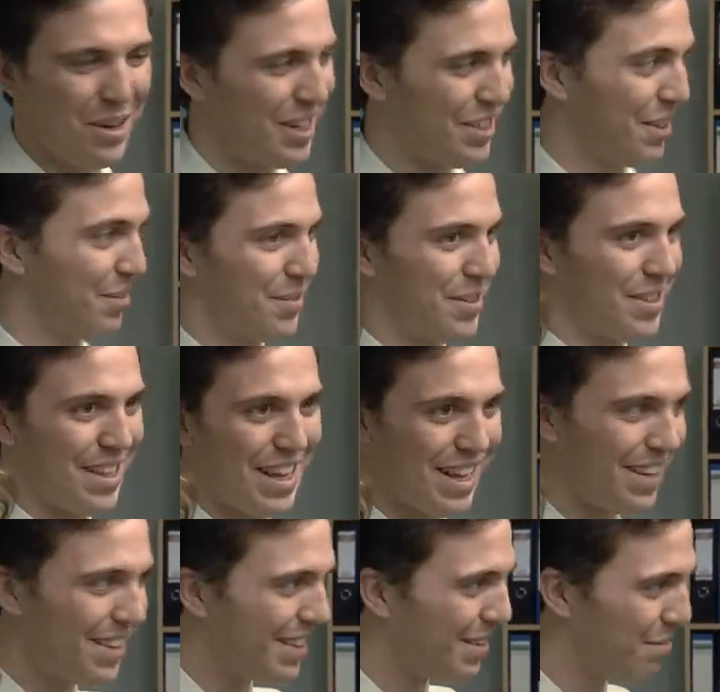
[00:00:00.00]
Watch out for
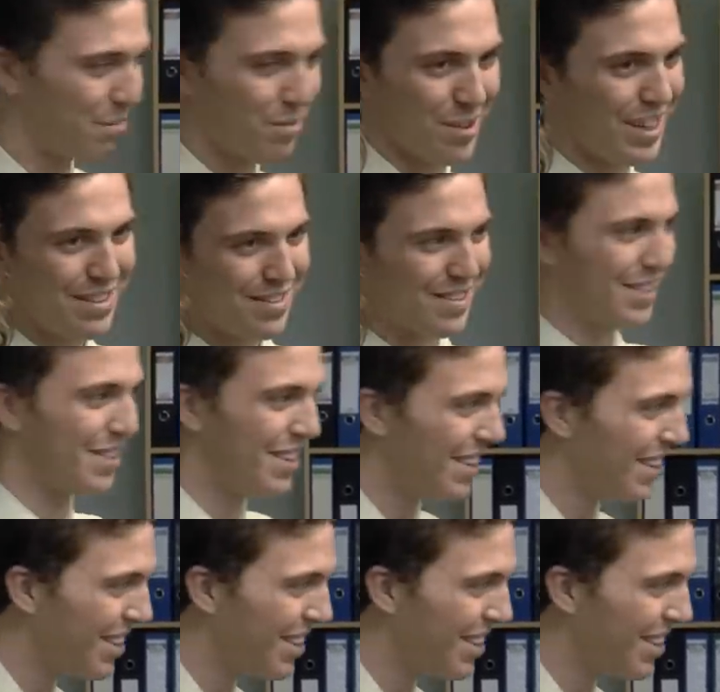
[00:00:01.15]
Ted. He's crazy.